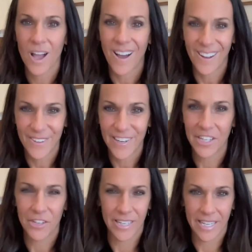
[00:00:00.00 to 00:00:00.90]

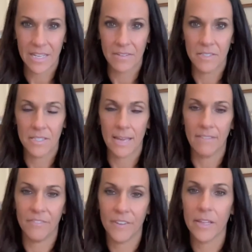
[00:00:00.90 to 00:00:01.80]
honoring your gifts
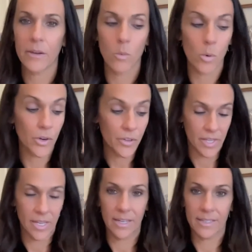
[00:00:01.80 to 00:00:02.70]
and feeling
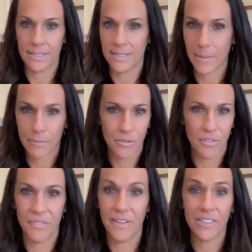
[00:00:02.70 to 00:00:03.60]
worthy to step through the
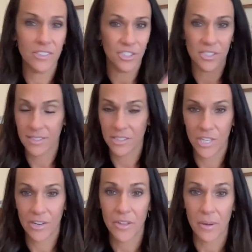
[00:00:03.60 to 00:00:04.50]
fears just to
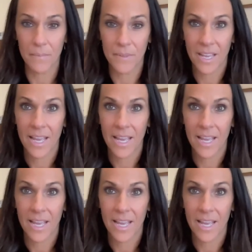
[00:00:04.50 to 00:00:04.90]
share them.